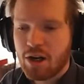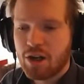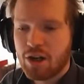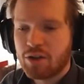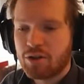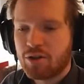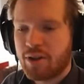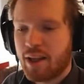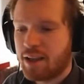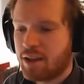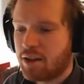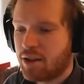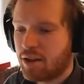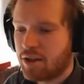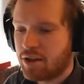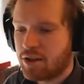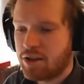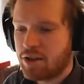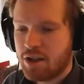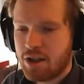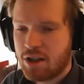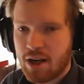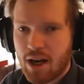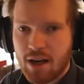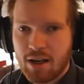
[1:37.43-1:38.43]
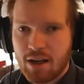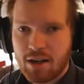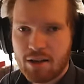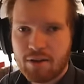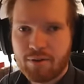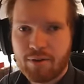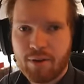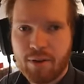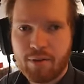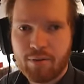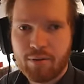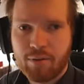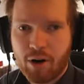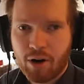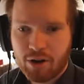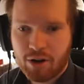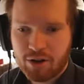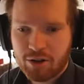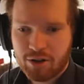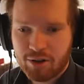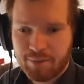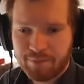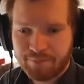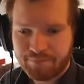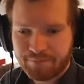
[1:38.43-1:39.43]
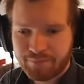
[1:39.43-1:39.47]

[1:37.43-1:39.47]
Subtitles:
So that doesn't change for the rocks.